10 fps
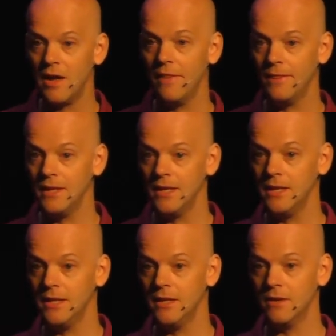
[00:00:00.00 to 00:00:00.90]
And
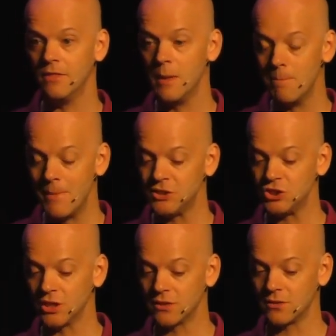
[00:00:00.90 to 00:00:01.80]
the
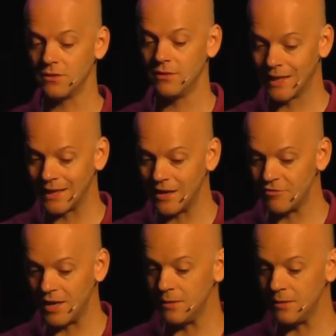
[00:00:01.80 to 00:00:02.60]
magic, the clever